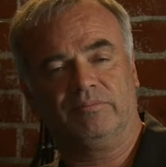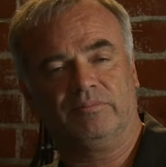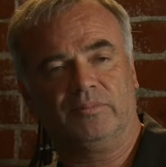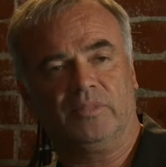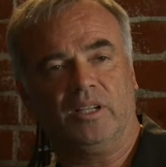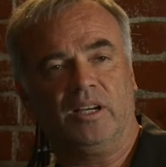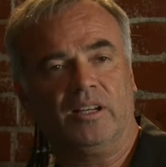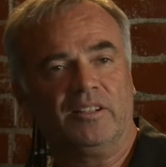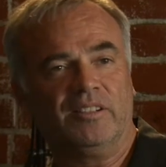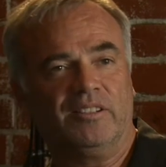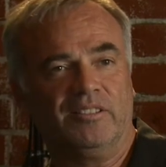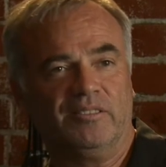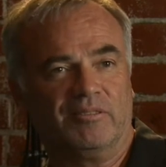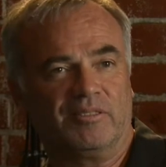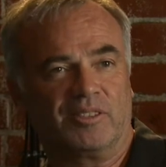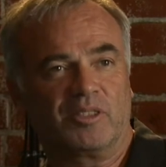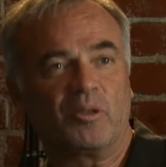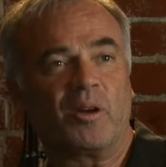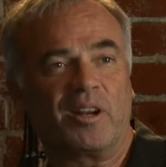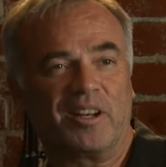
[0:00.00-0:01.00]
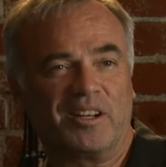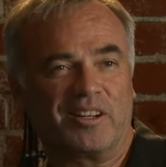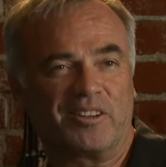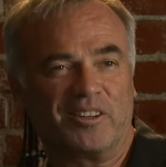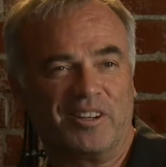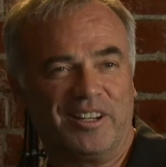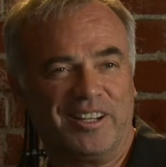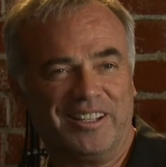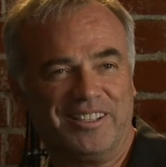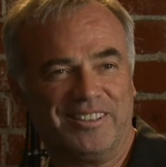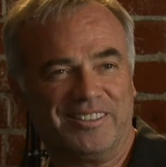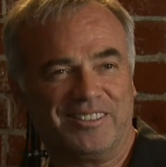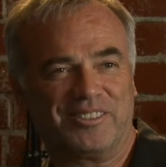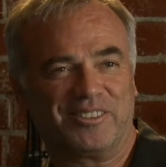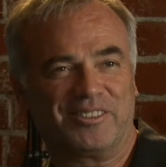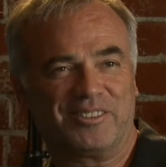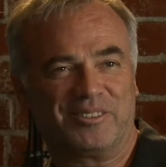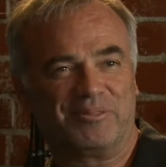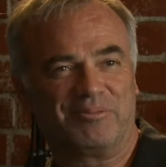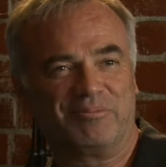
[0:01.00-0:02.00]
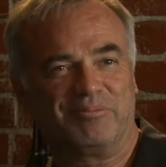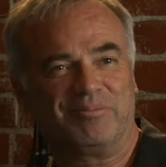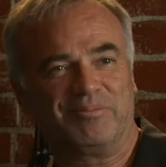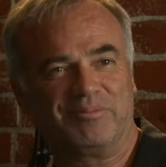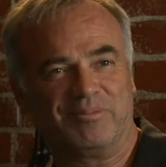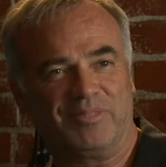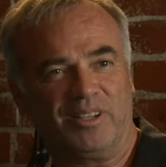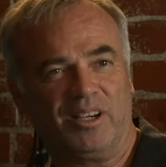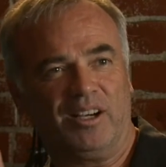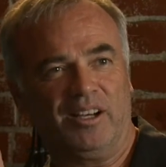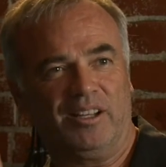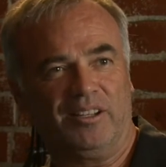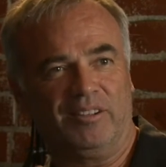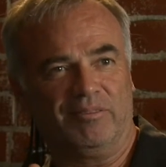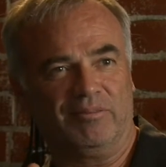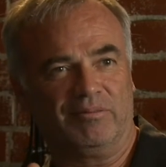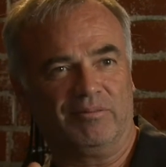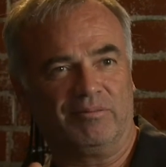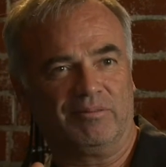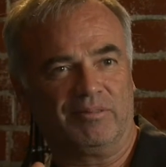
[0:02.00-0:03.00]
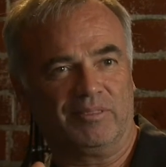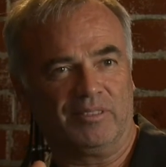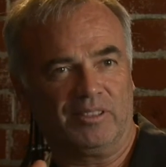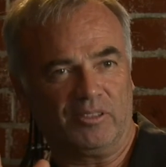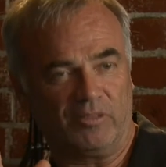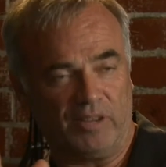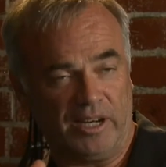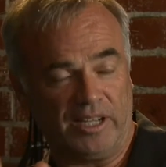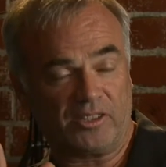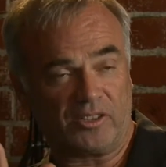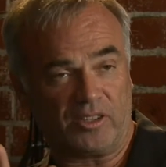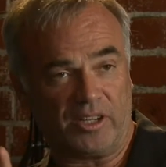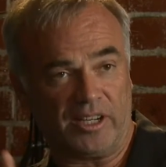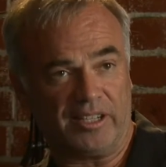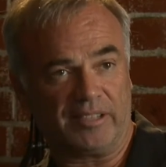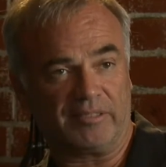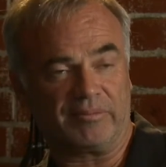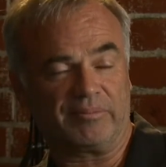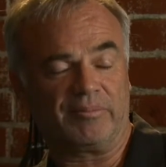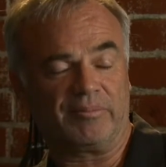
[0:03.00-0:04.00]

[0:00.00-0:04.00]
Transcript: 120 degrees on the racetrack,